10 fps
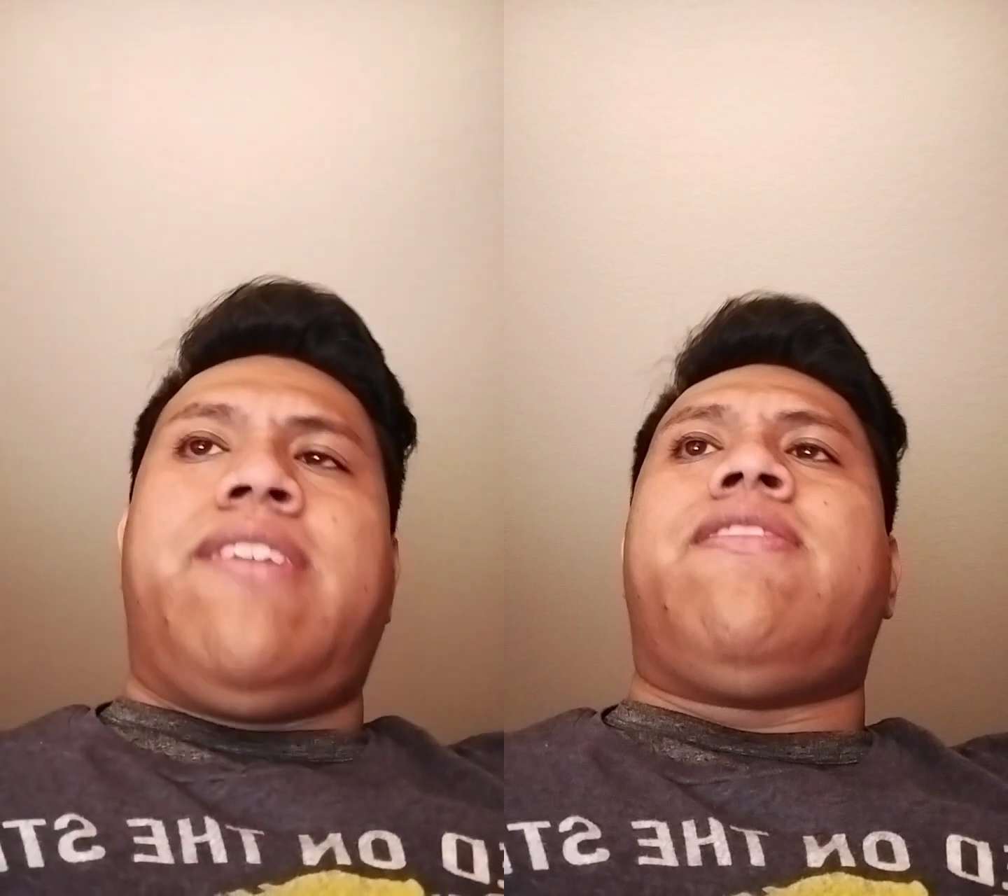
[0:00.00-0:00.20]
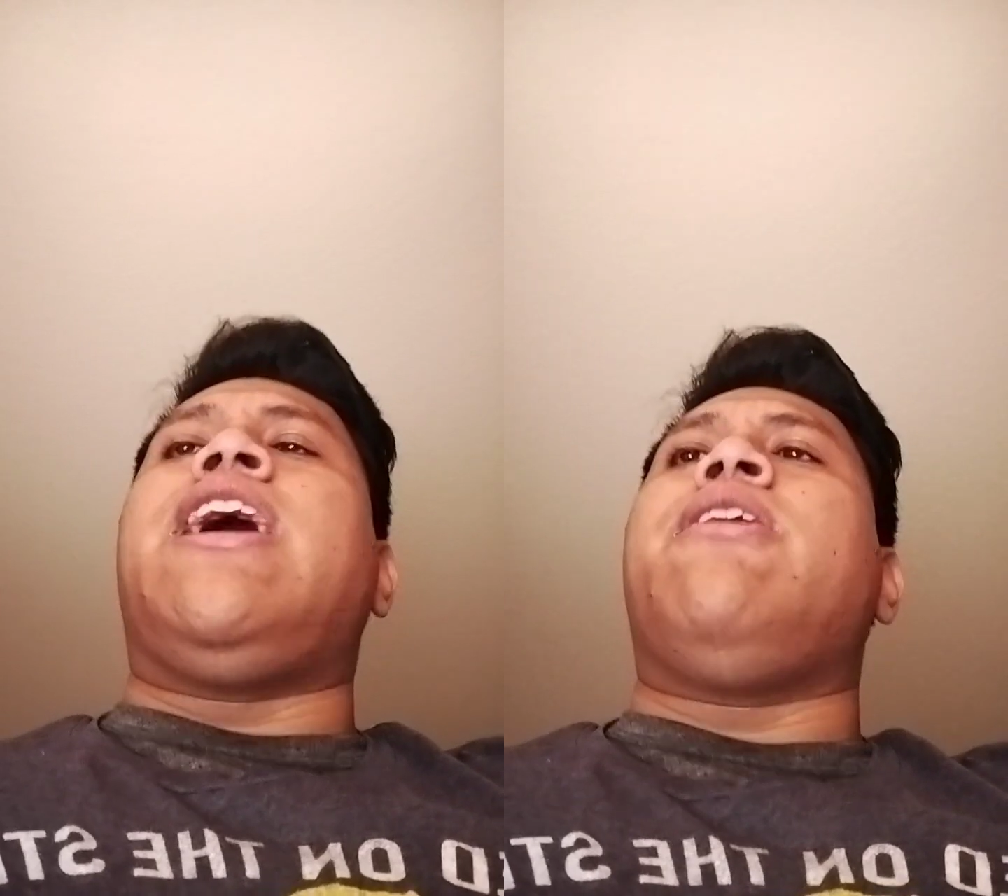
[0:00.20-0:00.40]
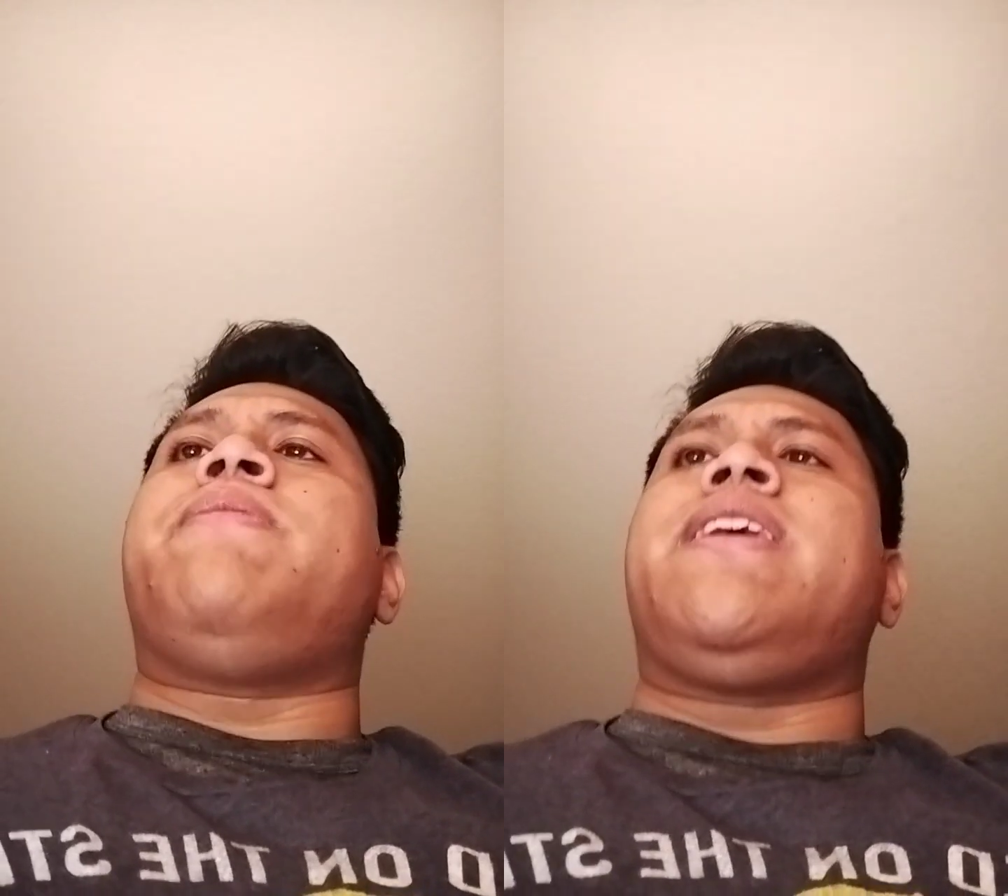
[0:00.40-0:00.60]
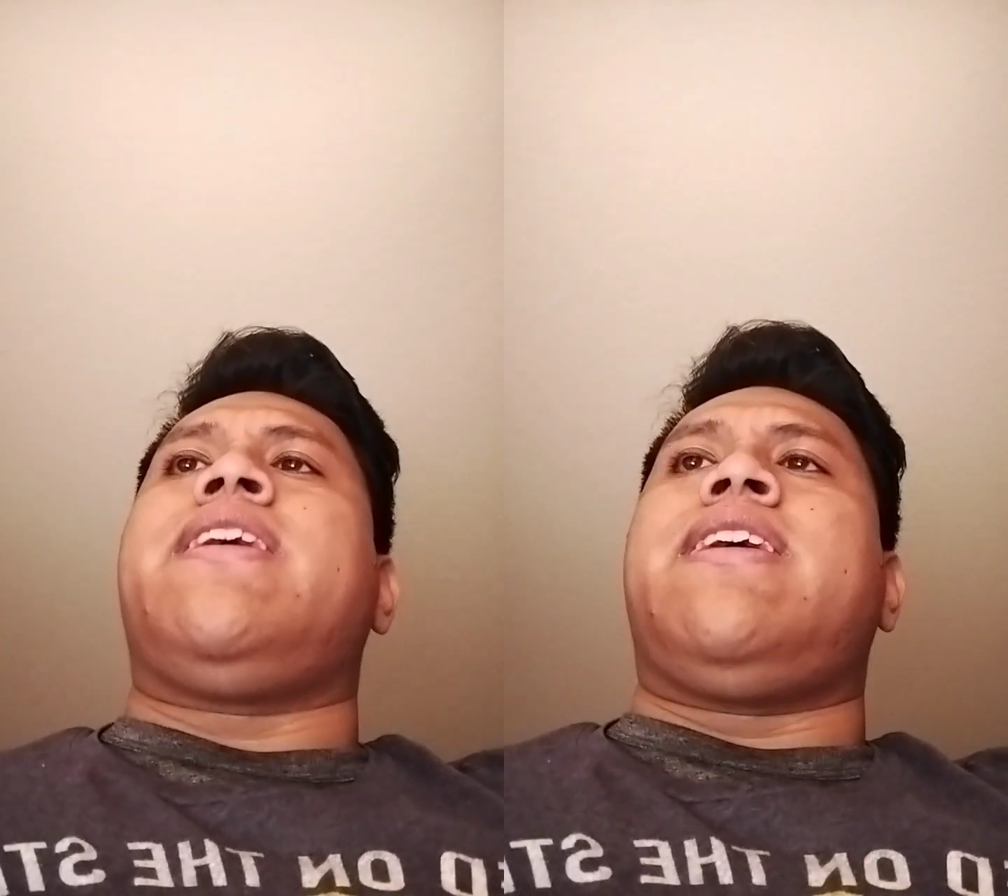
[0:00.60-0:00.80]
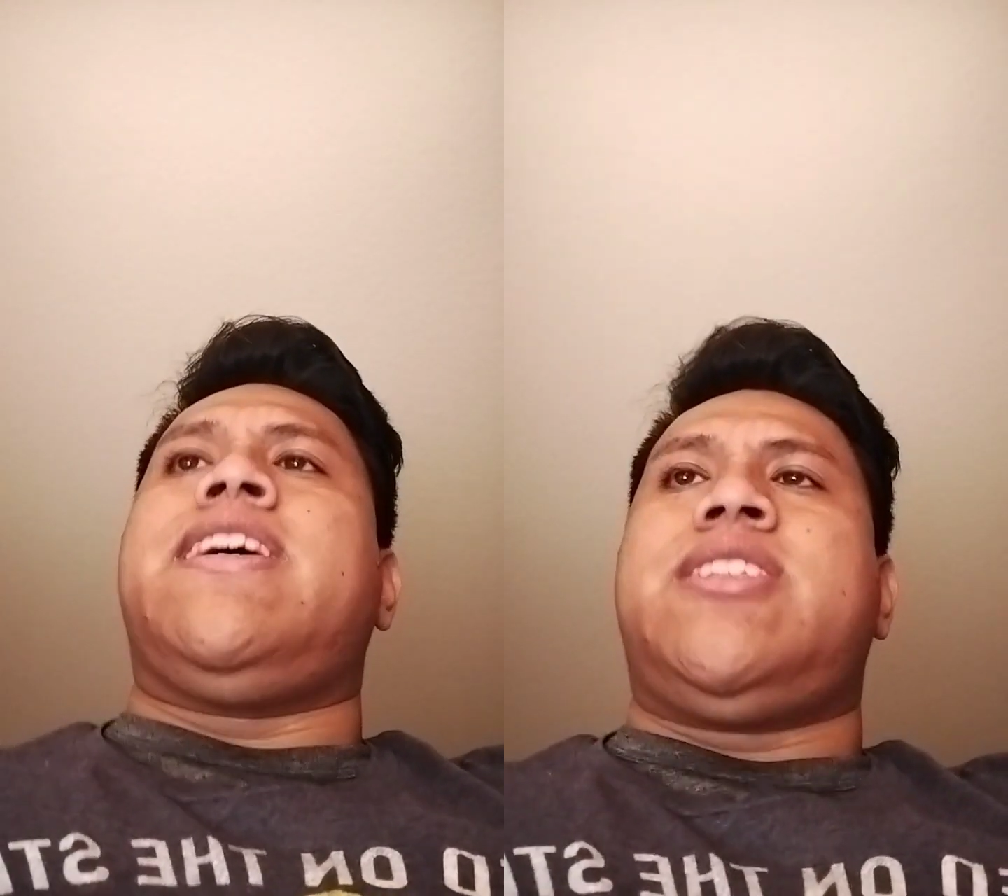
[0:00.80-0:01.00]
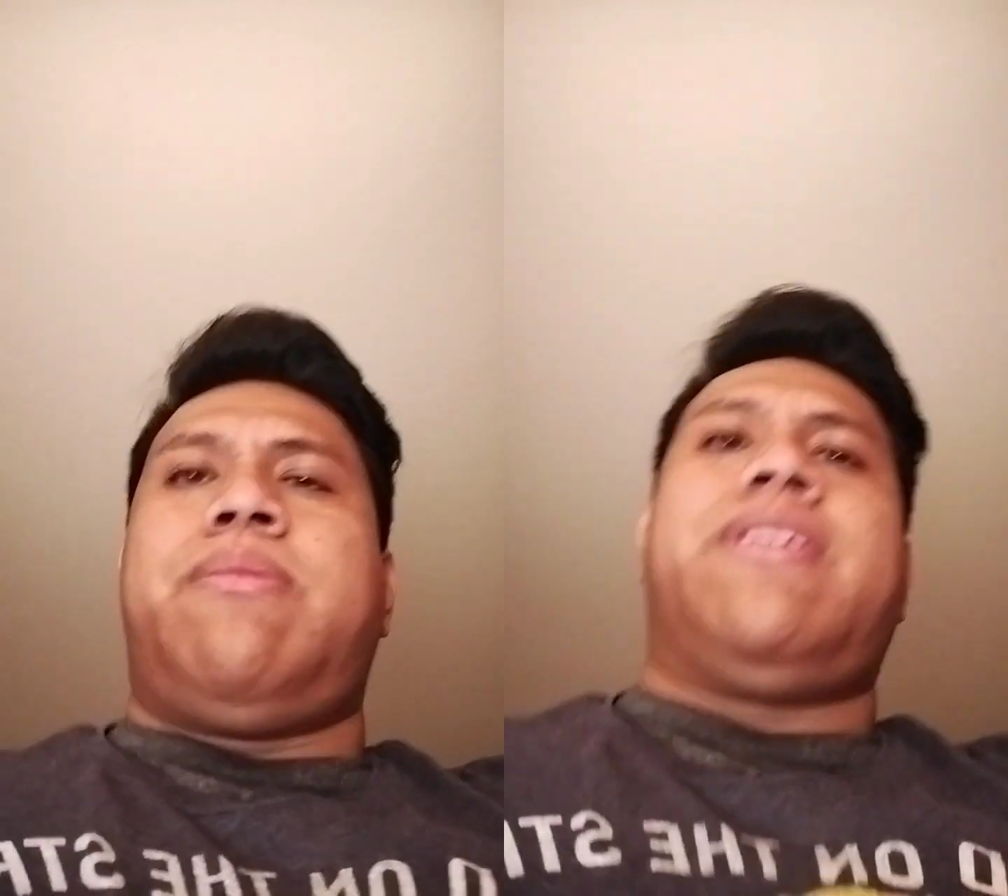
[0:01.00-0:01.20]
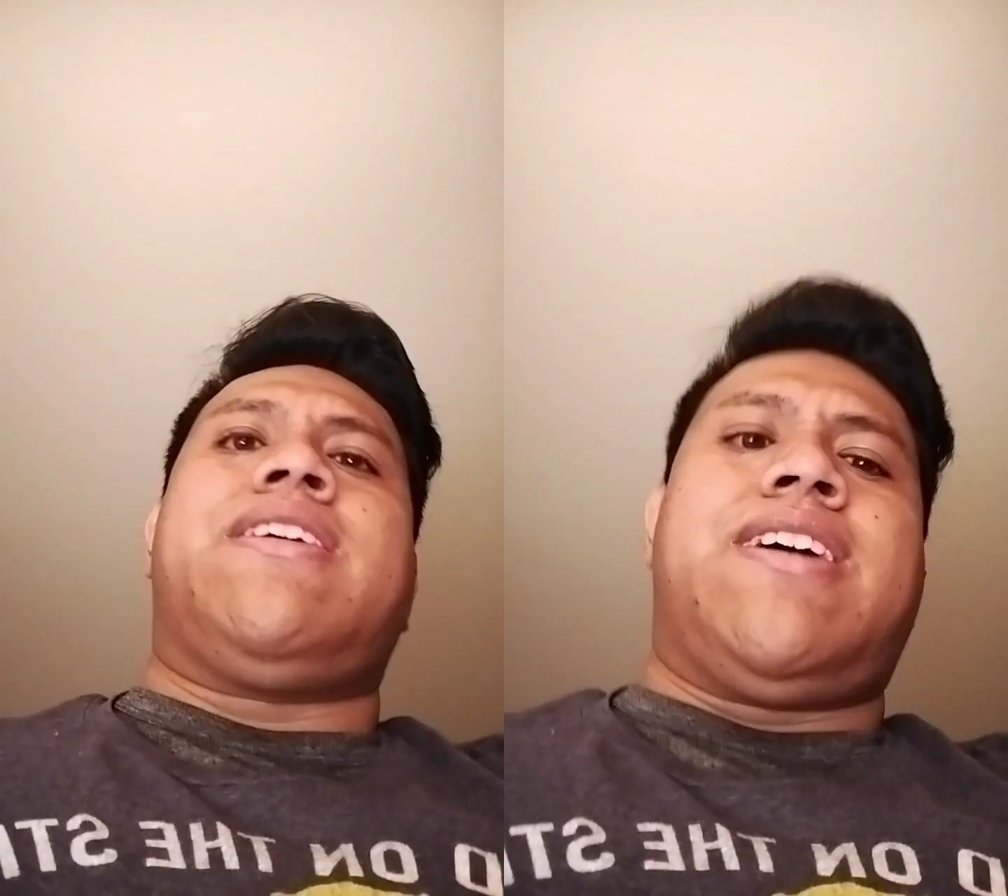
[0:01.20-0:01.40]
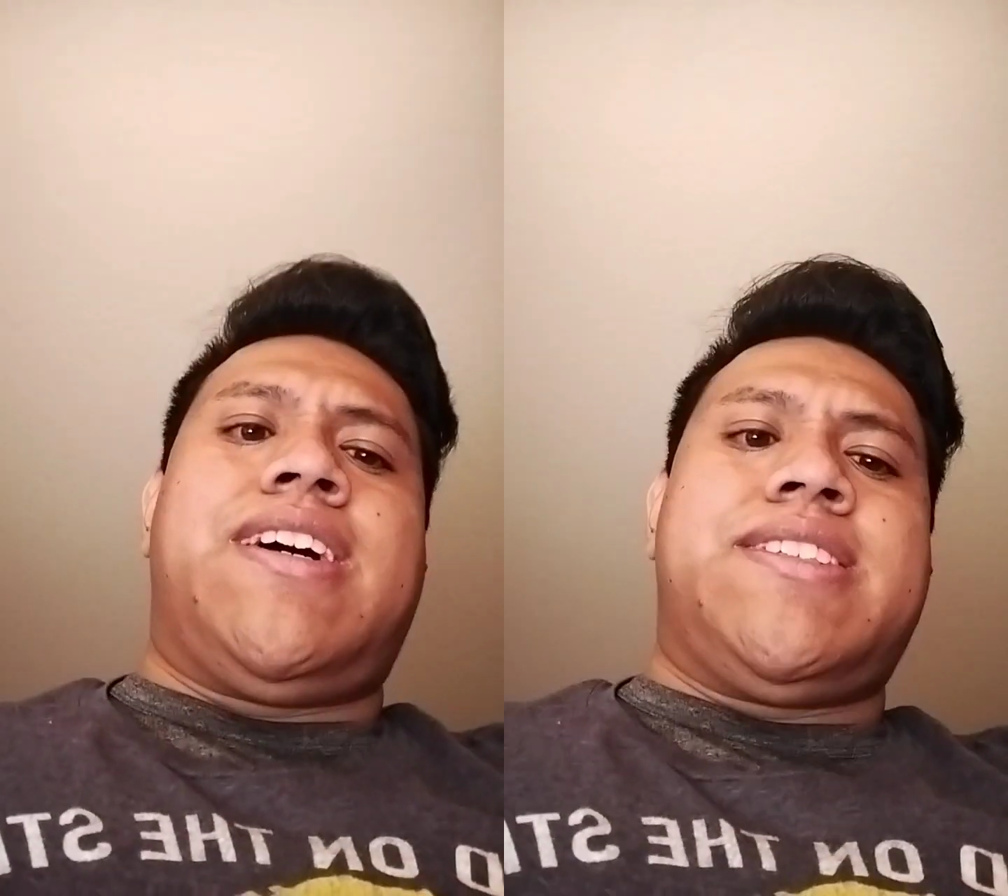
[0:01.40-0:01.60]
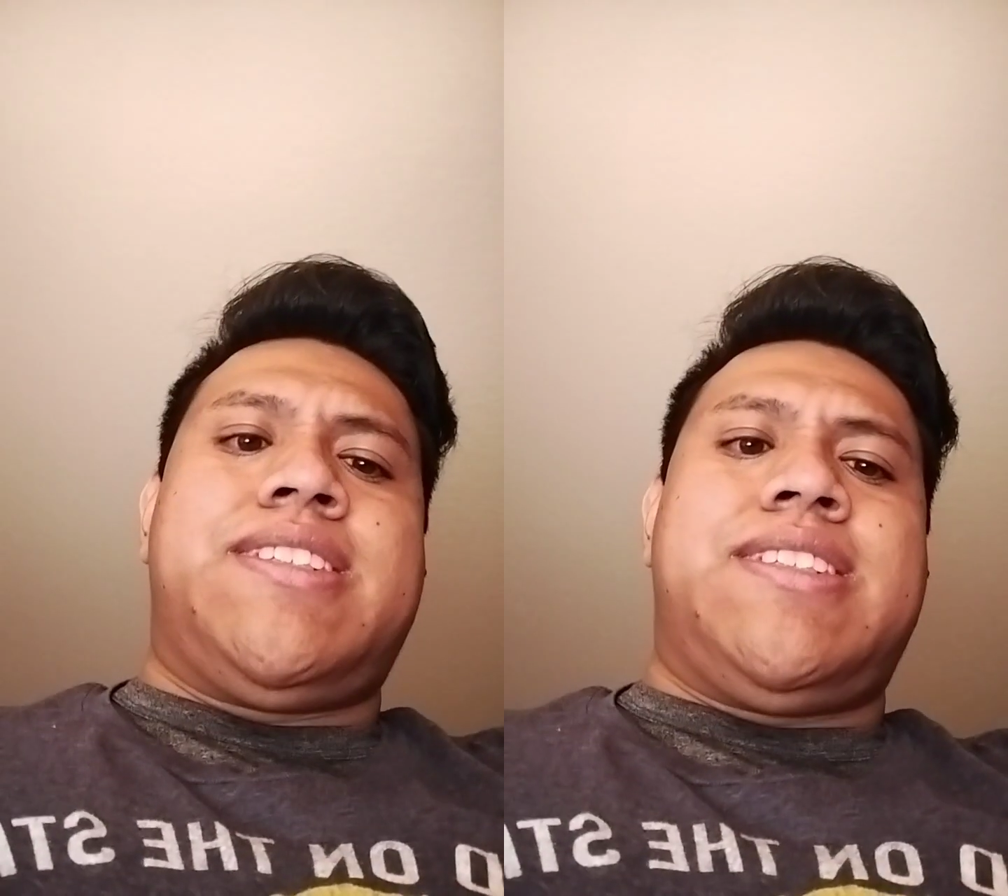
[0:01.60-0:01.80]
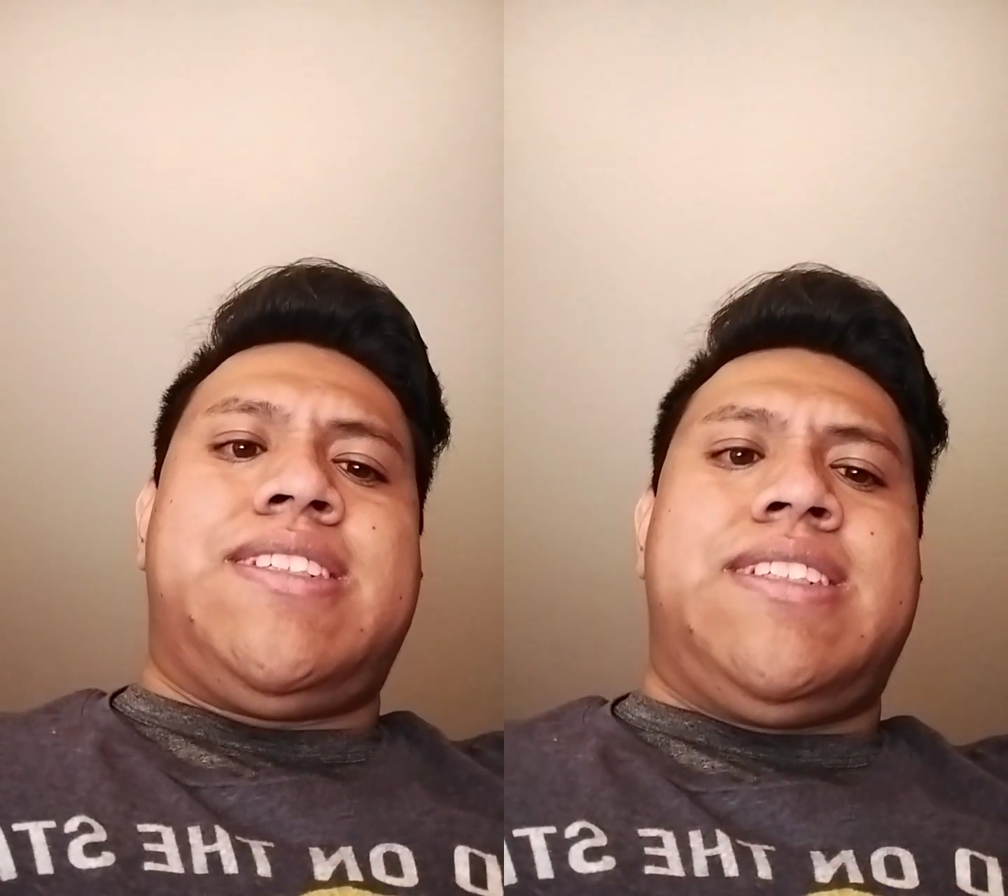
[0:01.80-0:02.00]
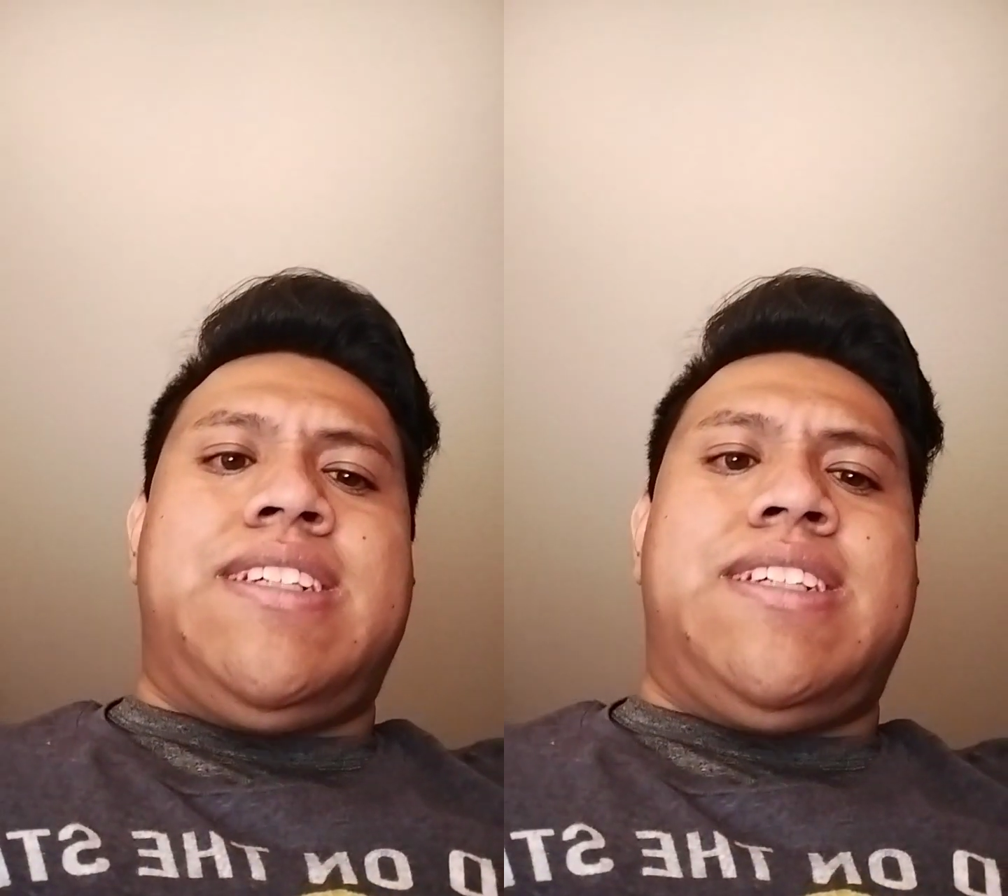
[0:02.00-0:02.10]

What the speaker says: of helping estimate the cost.